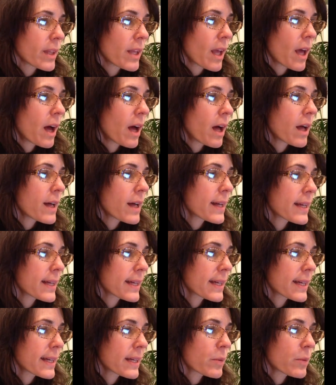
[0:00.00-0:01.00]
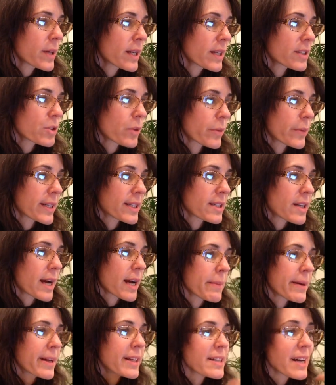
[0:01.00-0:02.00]
What else do I want to talk
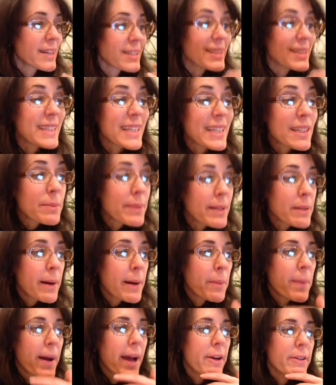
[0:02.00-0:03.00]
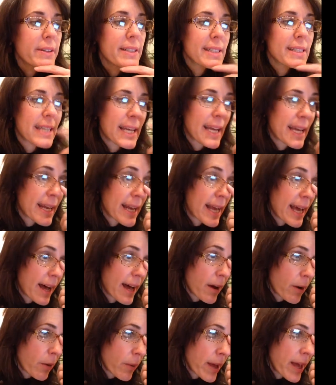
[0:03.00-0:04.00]
about? I talked a little bit about piracy and
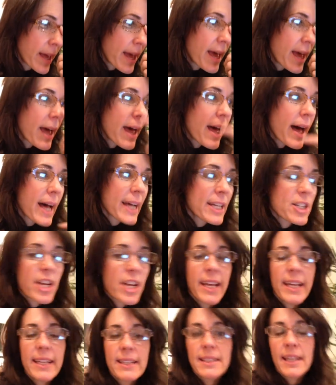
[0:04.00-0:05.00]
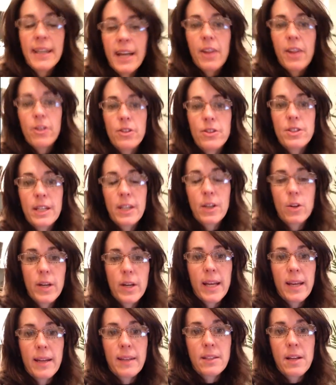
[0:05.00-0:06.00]
how Jenkins and others
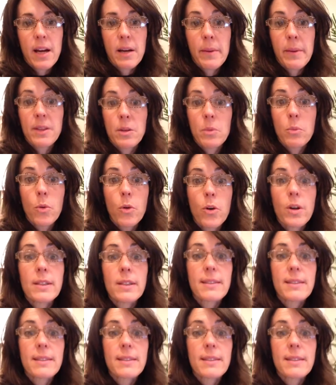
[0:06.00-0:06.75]
talk about the moral